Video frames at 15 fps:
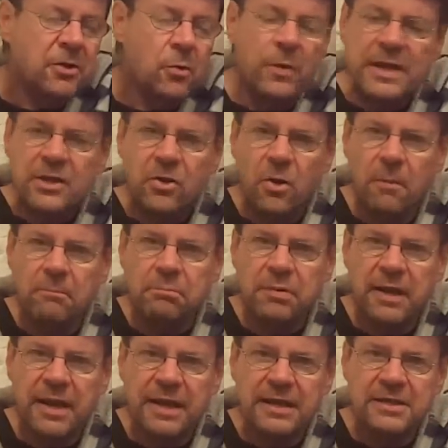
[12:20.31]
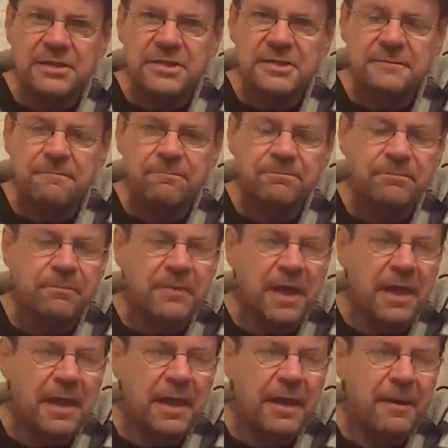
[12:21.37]
quite complex.
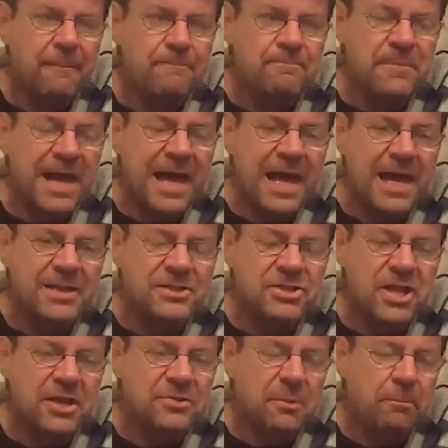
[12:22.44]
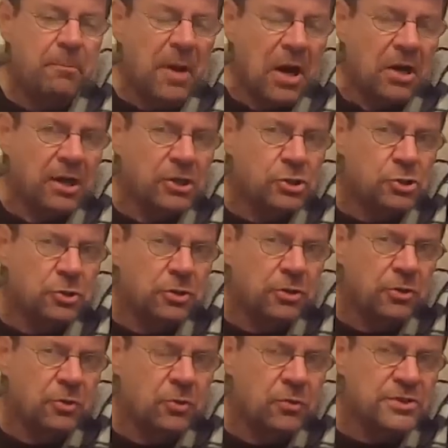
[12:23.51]
Um, and the barley
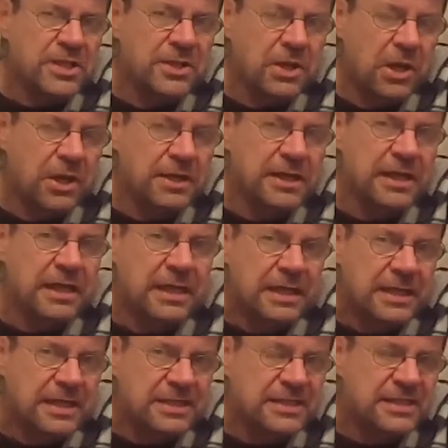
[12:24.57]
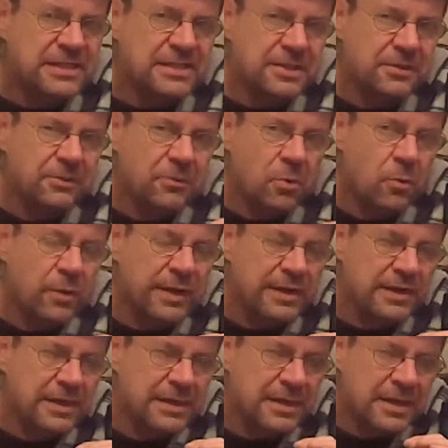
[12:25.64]
sugar note and honey is still
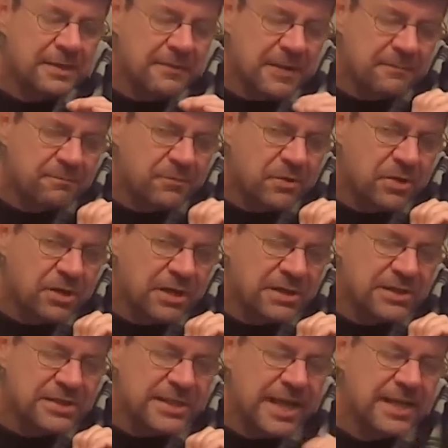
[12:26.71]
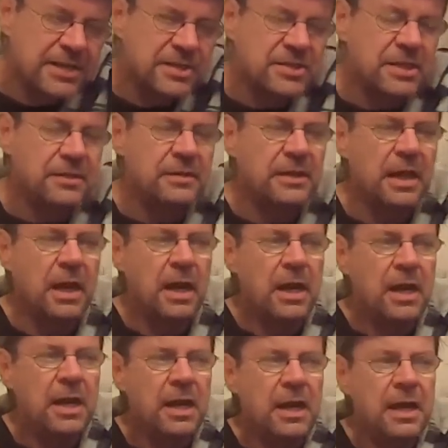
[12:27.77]
quite intense in there.
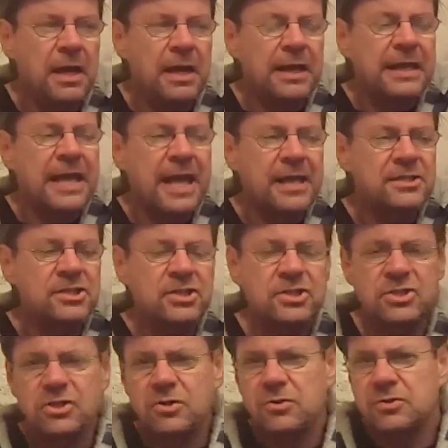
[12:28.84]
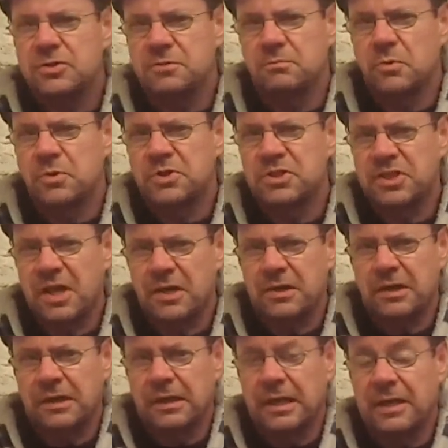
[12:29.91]
Casks used, most
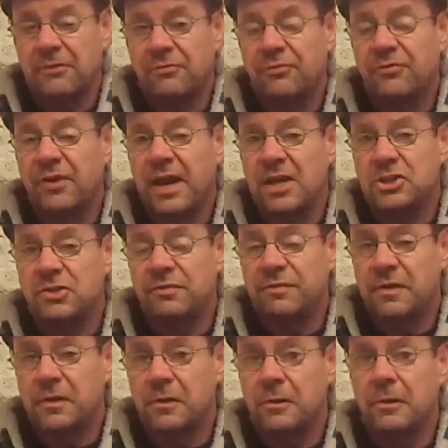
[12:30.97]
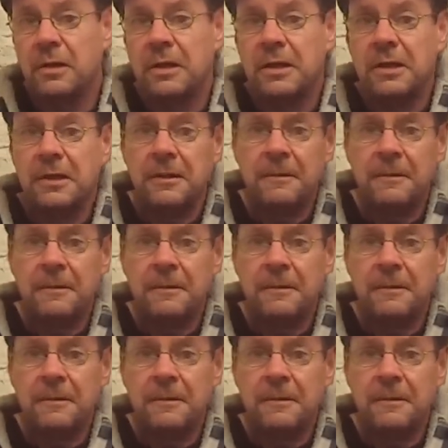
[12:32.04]
certainly. Fresh fill,